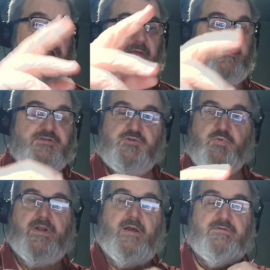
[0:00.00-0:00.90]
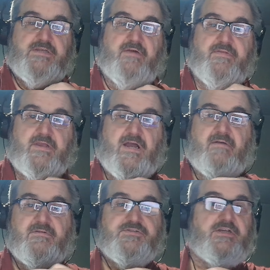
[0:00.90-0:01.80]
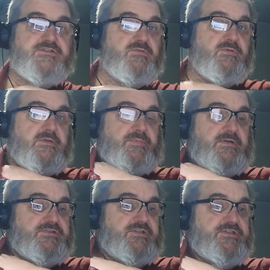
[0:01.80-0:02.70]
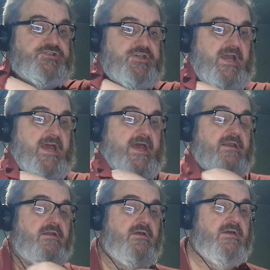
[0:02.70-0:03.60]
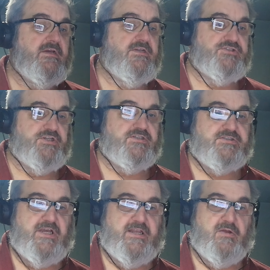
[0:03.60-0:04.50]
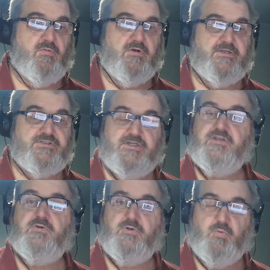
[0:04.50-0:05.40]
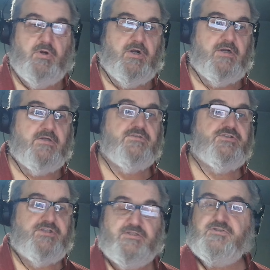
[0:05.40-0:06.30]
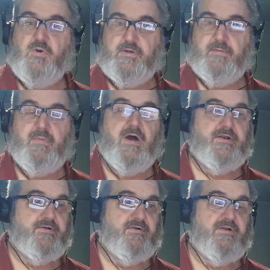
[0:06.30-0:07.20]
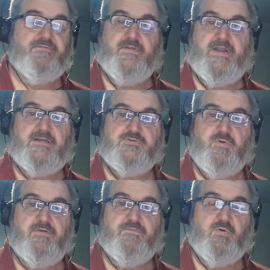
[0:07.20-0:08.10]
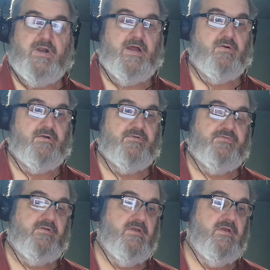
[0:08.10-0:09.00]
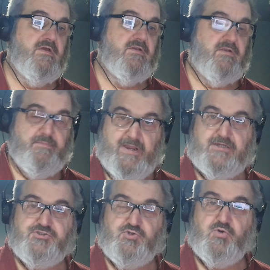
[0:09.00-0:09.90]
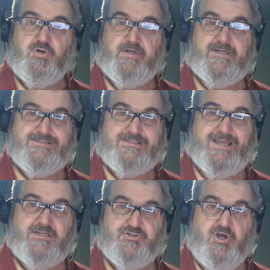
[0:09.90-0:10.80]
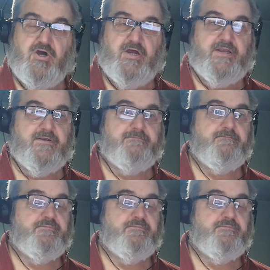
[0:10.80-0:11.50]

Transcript: and this is when i was having the conversation with the person in chat she said it will continue to work she's going to monitor it for the next 24 hours to make sure it stays on